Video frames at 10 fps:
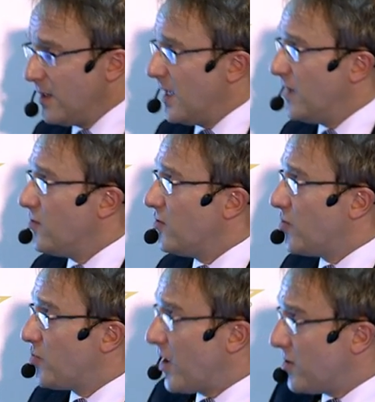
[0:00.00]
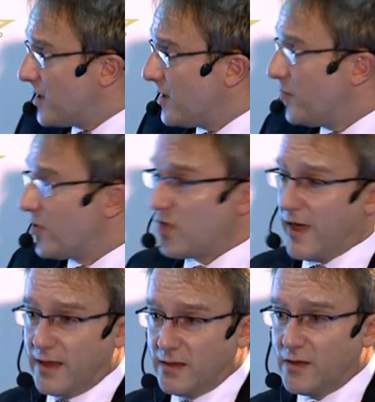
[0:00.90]
and to substantiate it with
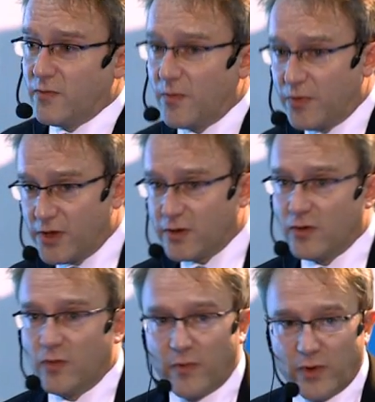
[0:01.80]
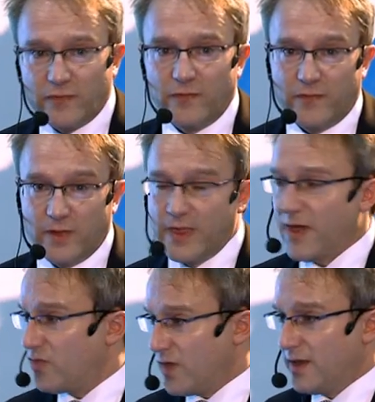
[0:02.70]
science that we are pretty sure we will fulfill the
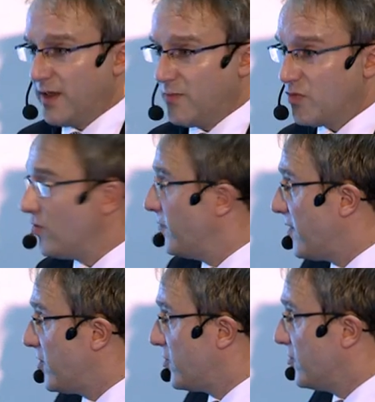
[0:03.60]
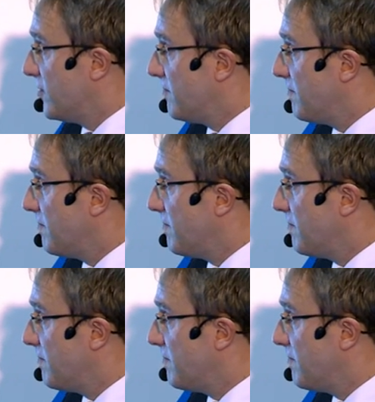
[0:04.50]
EFSA claims very soon.